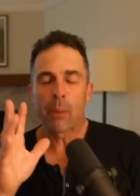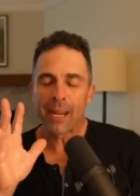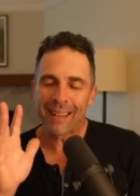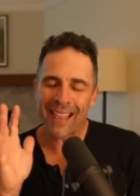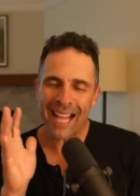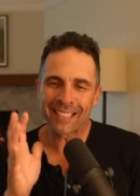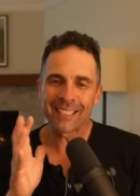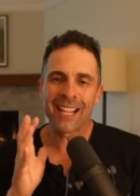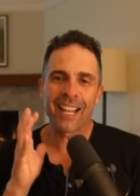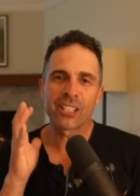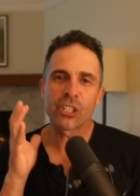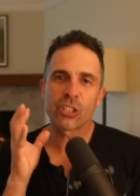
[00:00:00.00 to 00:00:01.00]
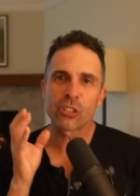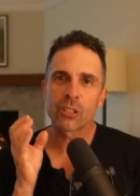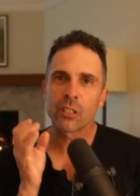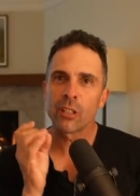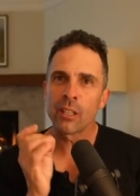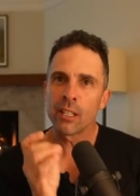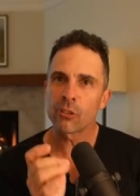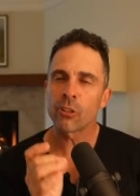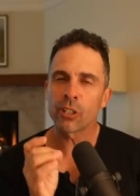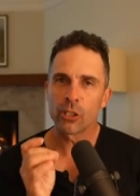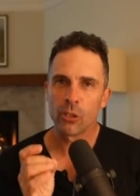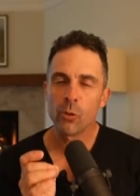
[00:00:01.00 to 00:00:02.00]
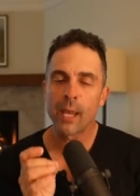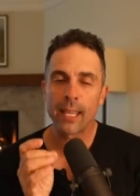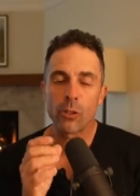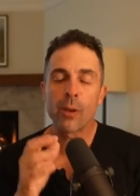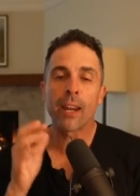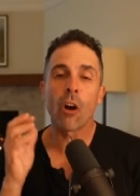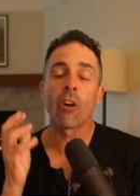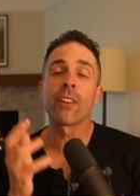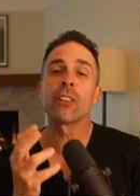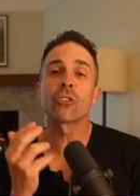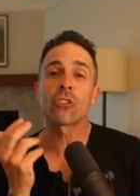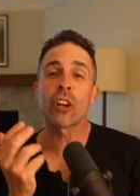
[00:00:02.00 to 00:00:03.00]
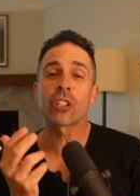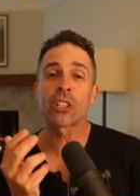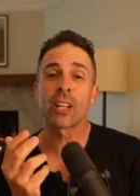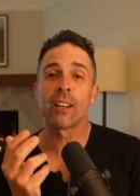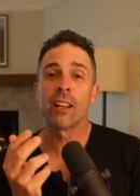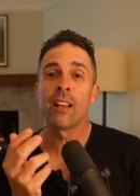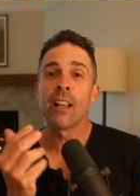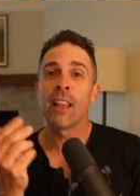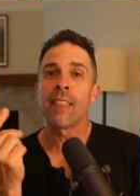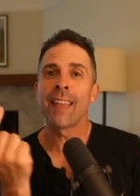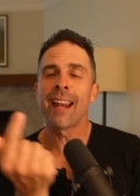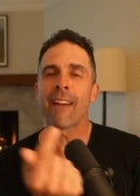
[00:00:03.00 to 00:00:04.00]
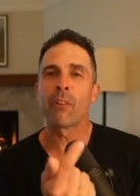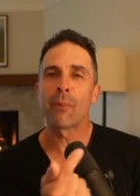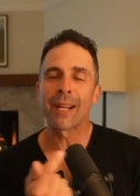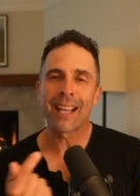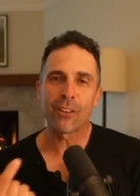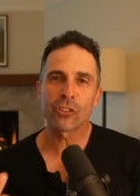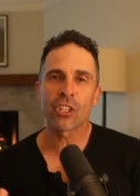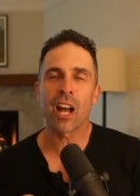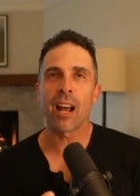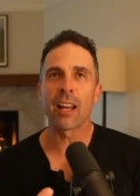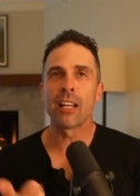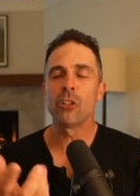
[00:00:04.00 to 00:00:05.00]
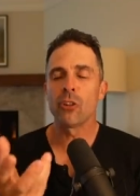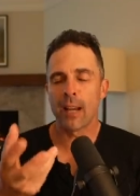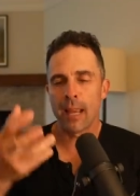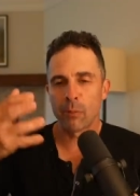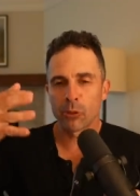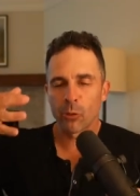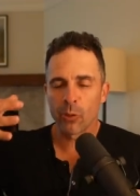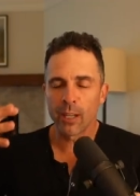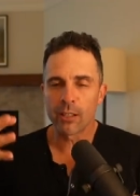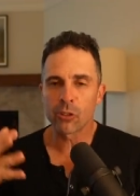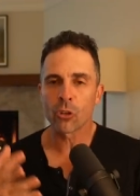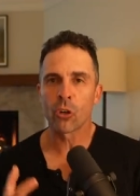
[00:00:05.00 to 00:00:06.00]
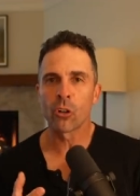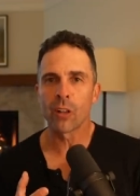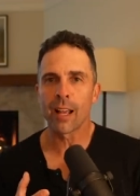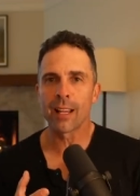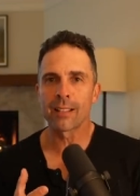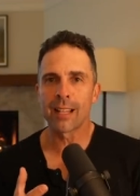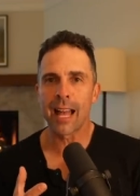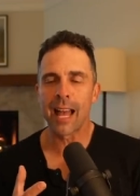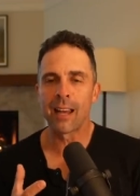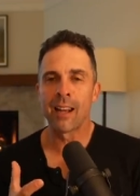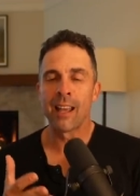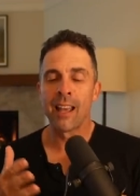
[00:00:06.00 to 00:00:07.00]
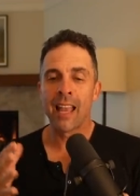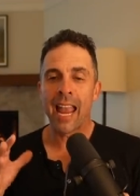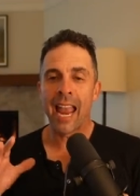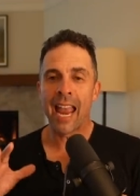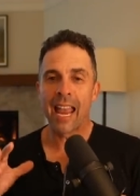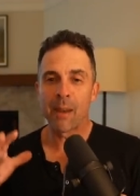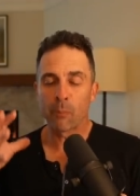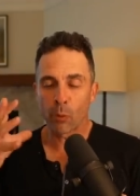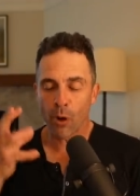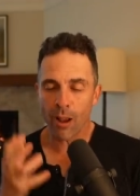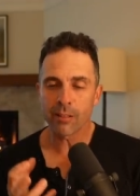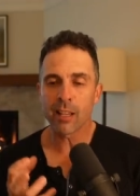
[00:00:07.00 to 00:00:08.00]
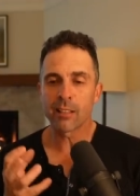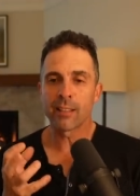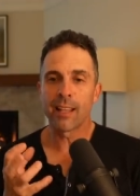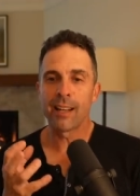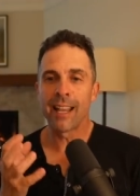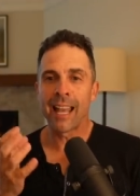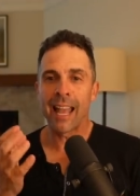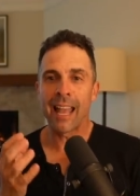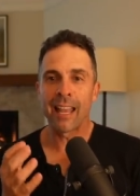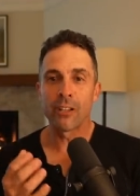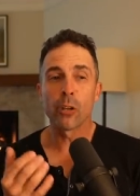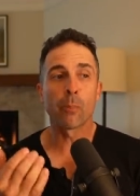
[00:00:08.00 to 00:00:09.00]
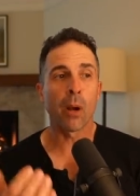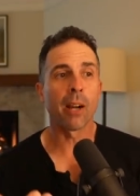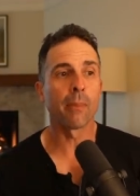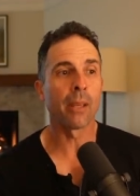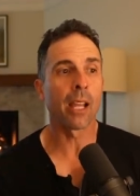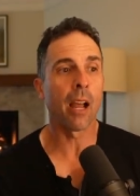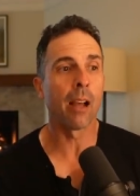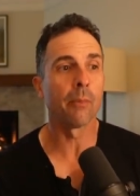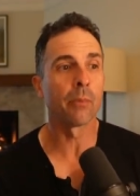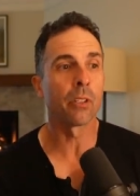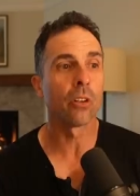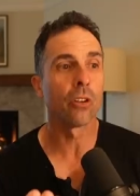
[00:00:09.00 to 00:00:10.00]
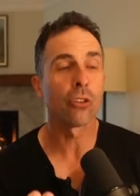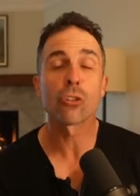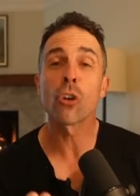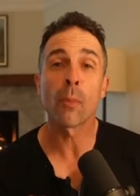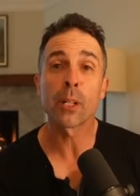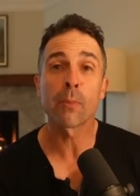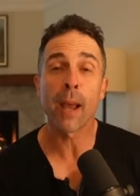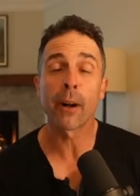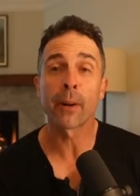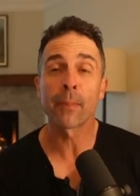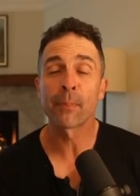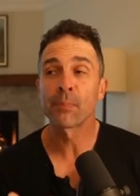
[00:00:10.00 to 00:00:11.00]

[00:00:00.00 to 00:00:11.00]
but that's not just the instruction you get. You get all the instruction that everybody else got, and you're able to internalize that and process it, and your putting becomes so much better.